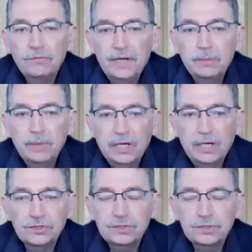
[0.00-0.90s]
very
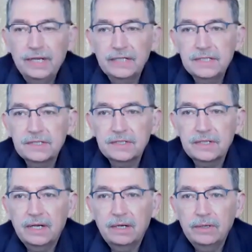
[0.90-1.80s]
much.
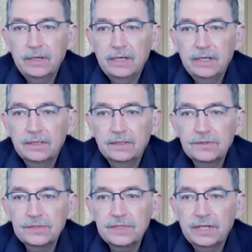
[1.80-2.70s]
As
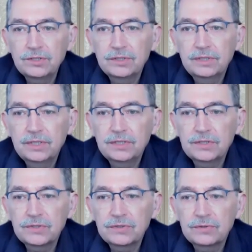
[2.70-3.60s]
our session
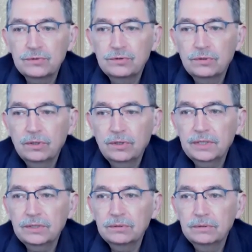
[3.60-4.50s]
is
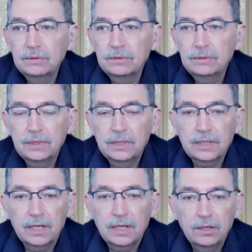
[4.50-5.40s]
drawing to
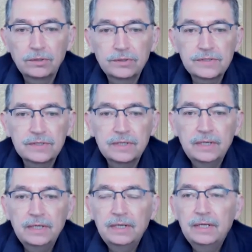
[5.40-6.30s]
a close,
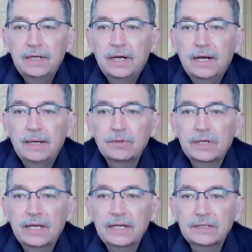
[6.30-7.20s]
I
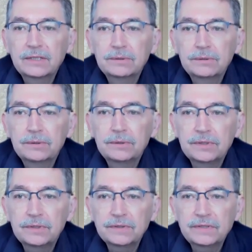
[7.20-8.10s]
would like
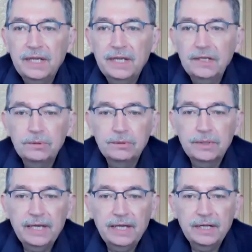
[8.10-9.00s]
to thank
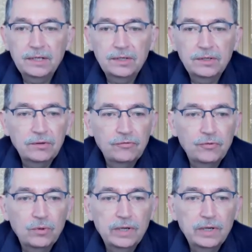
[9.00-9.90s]
you again
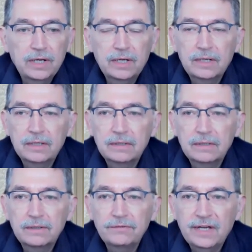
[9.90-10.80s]
for a
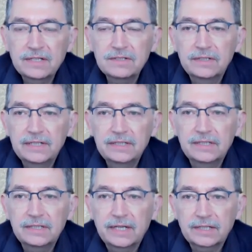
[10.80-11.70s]

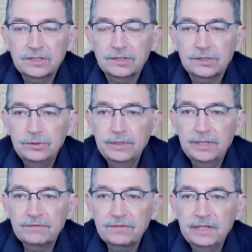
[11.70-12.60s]
fascinating lecture.
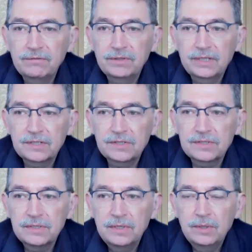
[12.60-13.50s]
You have given
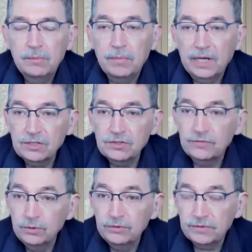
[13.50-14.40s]
us much
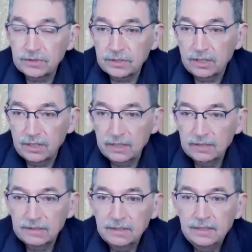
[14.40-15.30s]
food for
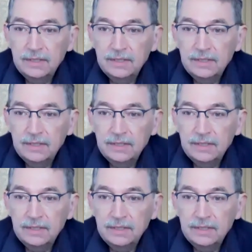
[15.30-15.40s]
thought